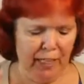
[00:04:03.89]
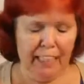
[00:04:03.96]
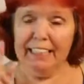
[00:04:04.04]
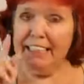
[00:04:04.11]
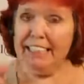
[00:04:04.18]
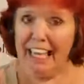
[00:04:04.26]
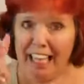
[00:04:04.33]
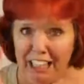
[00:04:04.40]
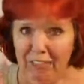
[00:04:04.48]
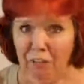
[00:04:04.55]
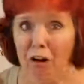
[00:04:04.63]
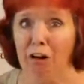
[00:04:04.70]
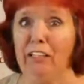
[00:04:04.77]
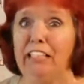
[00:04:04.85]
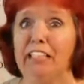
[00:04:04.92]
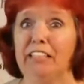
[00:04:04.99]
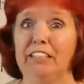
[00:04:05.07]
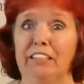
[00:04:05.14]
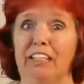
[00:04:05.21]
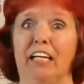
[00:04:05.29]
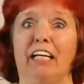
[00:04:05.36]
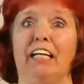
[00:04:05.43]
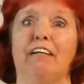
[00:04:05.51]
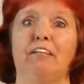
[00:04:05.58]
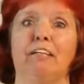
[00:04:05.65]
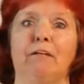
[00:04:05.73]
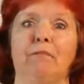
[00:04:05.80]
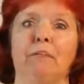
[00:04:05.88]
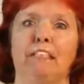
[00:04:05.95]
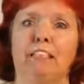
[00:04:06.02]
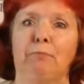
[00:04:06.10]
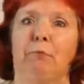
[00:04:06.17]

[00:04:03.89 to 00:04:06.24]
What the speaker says: Second of all is this